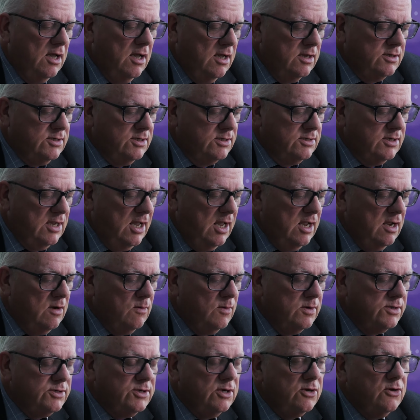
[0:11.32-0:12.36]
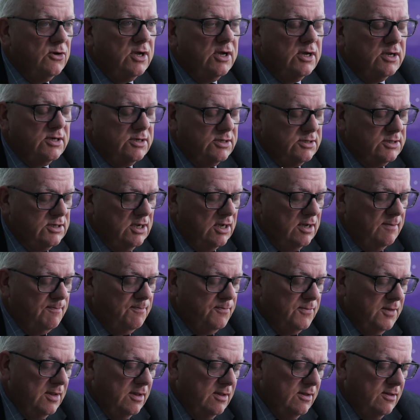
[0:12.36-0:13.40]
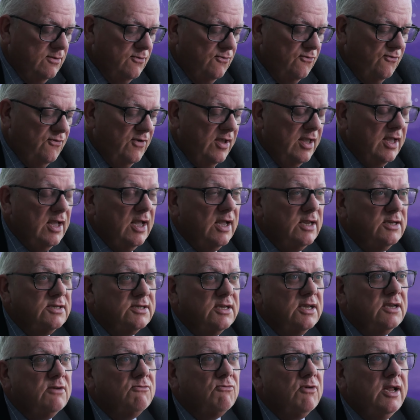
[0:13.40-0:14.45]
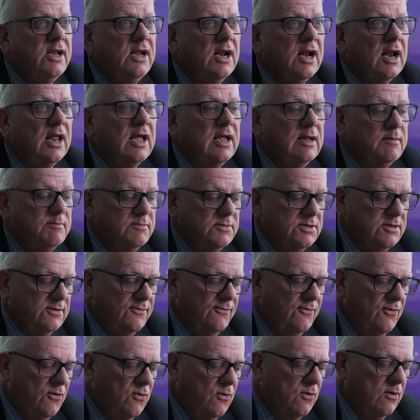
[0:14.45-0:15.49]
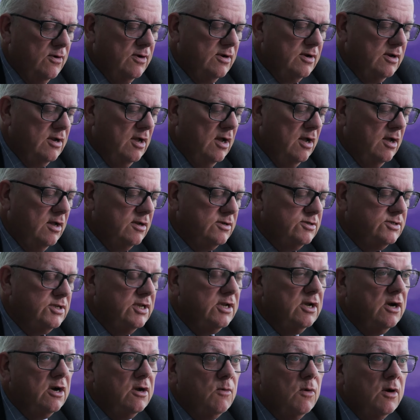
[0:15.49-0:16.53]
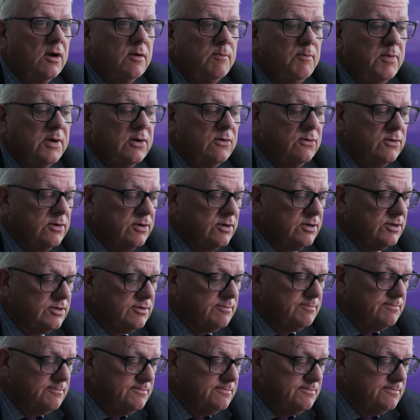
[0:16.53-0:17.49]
Today I want to look at VAT Reclaims for DIY builders.